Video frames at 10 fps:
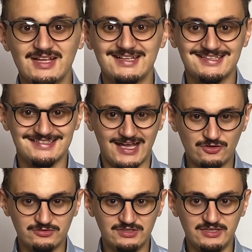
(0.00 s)

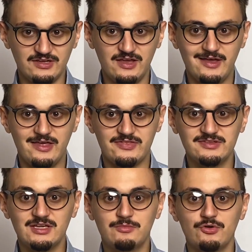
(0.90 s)
Secondly,
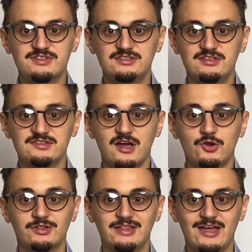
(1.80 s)
think about the
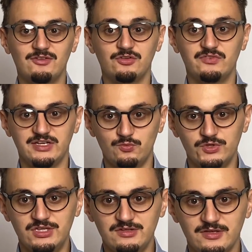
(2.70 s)
desired level of
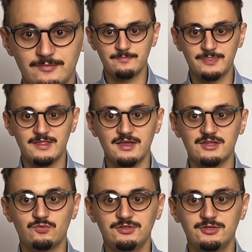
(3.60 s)
liquidity.
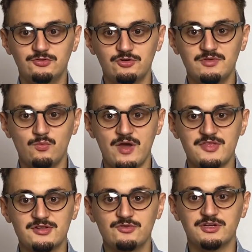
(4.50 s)
It will determine
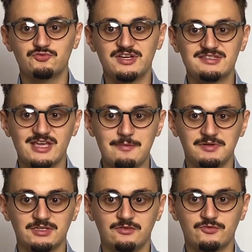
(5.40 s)
whether you can raise
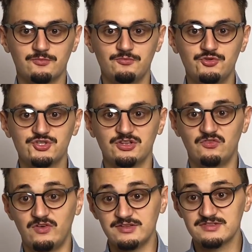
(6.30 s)
capital from mutual
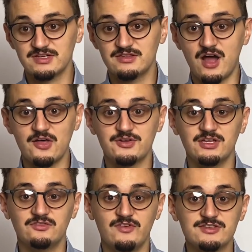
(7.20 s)
funds and other
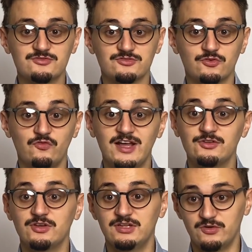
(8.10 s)
investors who
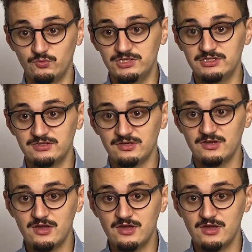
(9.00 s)
value liquidity.